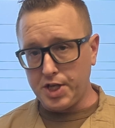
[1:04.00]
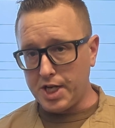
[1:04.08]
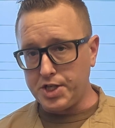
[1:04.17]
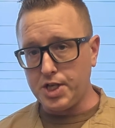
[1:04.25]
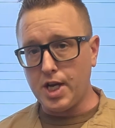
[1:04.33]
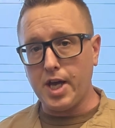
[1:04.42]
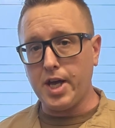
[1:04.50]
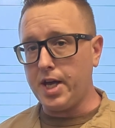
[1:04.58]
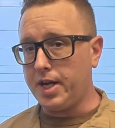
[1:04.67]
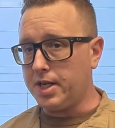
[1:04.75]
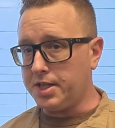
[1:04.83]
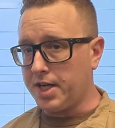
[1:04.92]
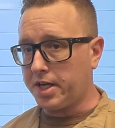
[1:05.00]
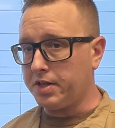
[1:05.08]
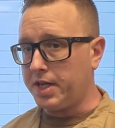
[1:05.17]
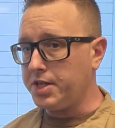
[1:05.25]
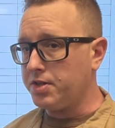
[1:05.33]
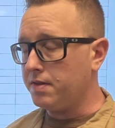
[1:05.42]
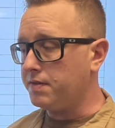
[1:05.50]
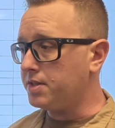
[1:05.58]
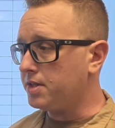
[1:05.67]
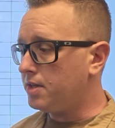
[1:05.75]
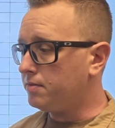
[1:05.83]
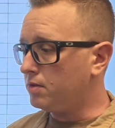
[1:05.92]
get GHA and declination of
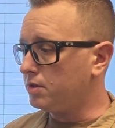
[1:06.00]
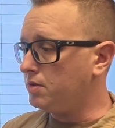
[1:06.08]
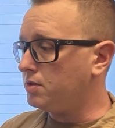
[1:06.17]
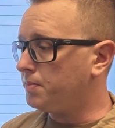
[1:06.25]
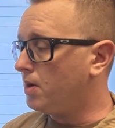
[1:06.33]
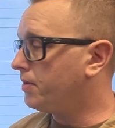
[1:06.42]
the sun. We'll use